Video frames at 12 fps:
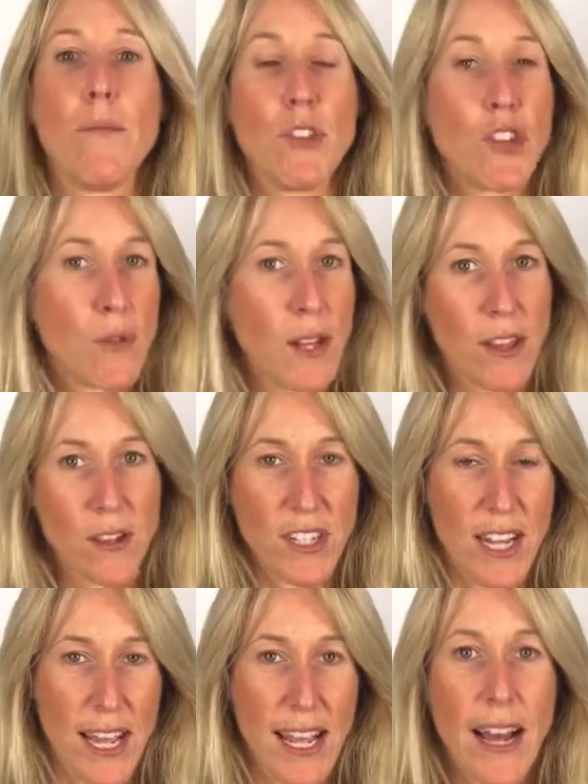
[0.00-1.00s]
during their
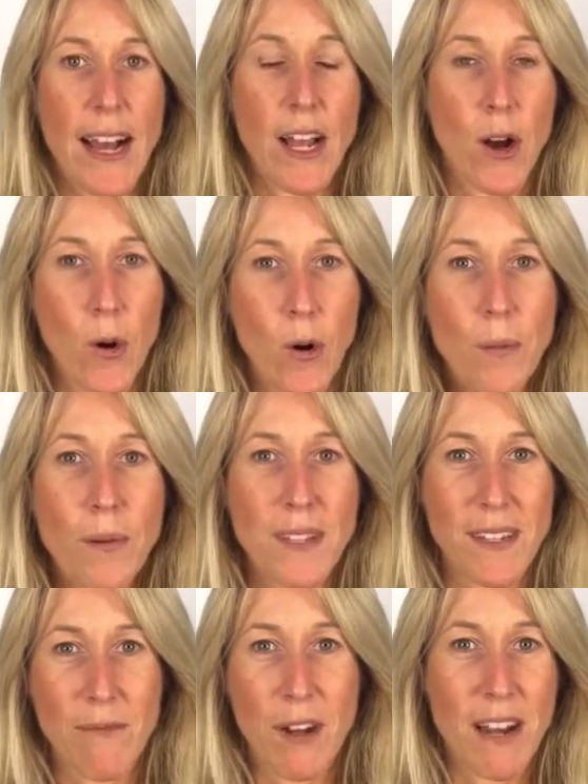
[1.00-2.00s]
day, I hope.
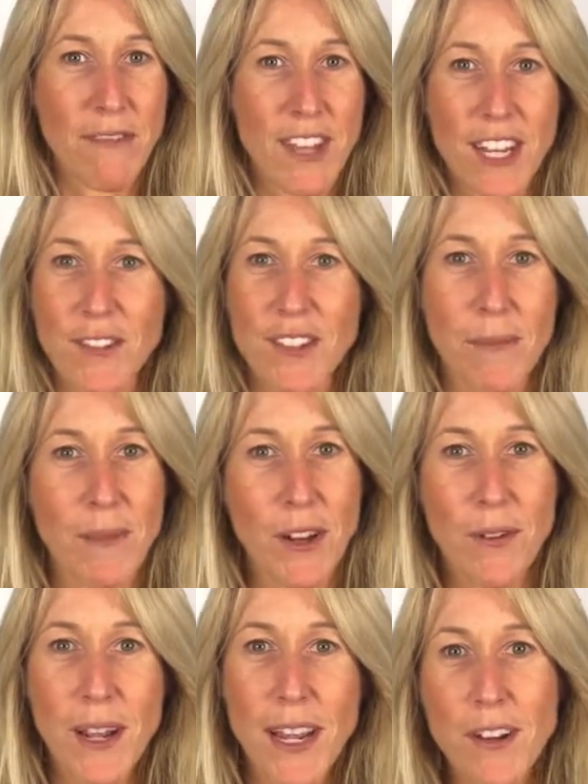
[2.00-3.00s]
Whenever they do something
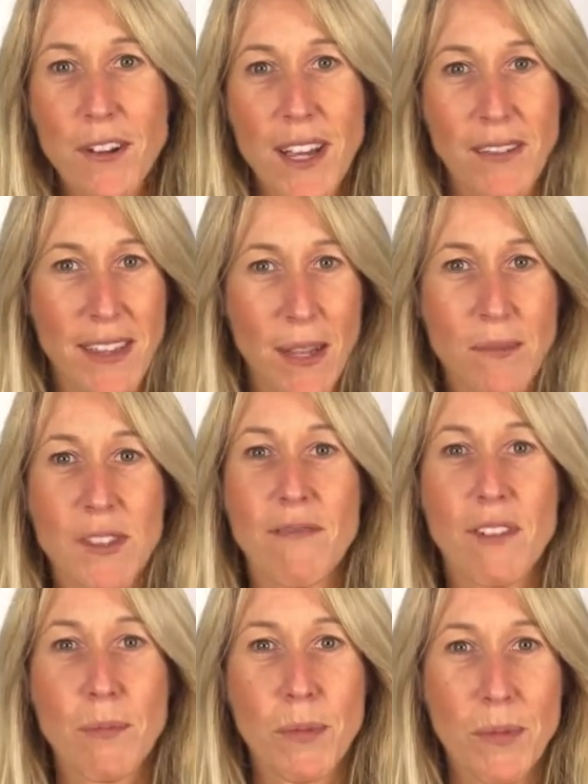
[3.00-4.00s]
great, you're giving them some
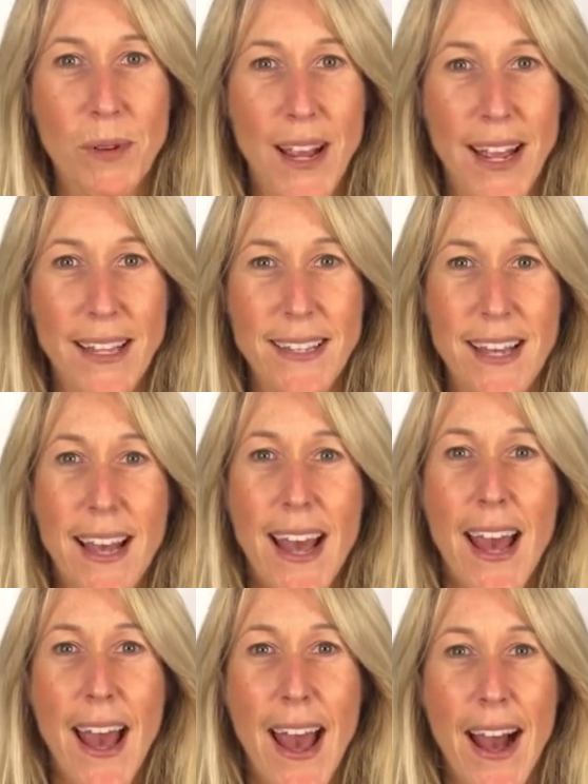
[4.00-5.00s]
verbal praise.
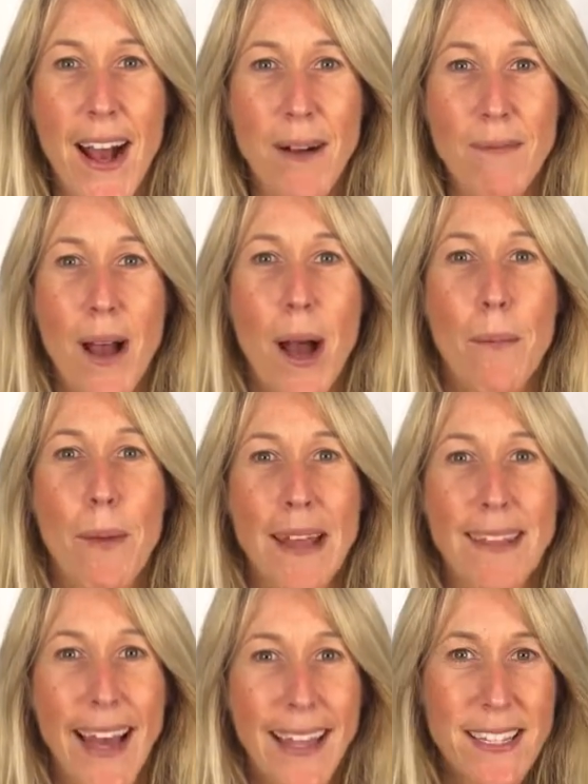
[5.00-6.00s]
But
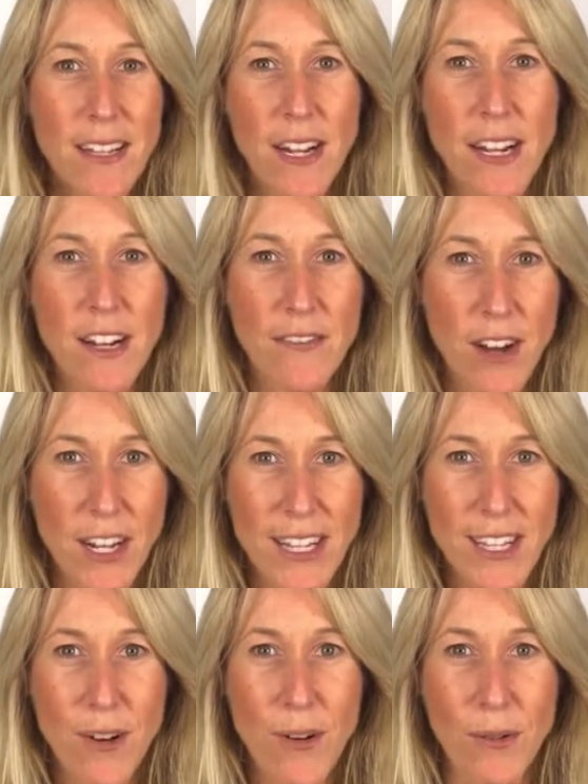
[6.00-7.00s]
that's not enough on
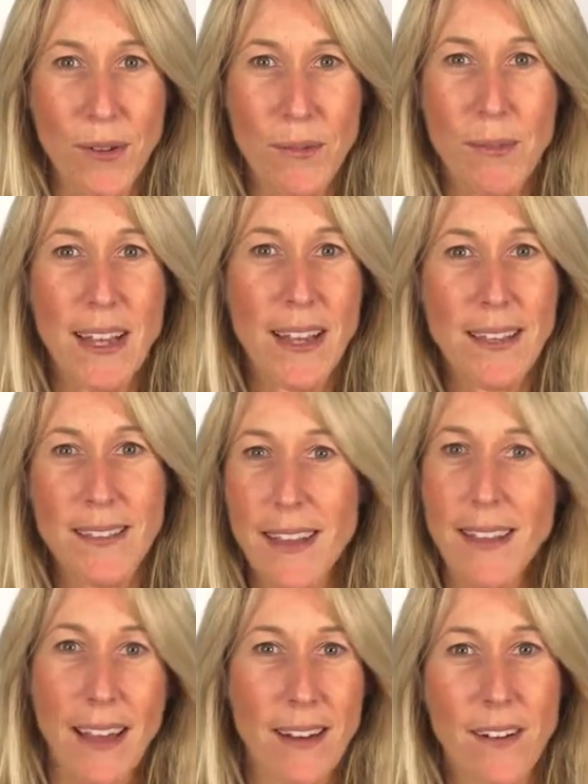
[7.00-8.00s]
its own because they
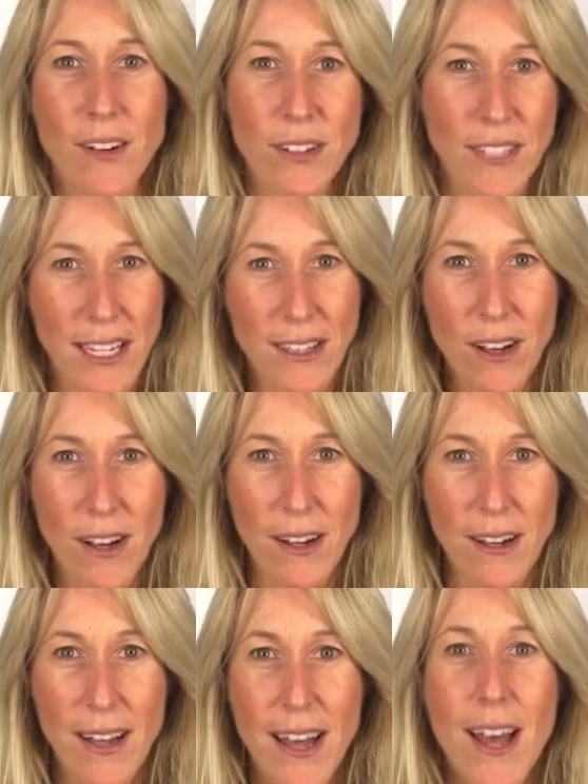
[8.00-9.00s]
get it all day long.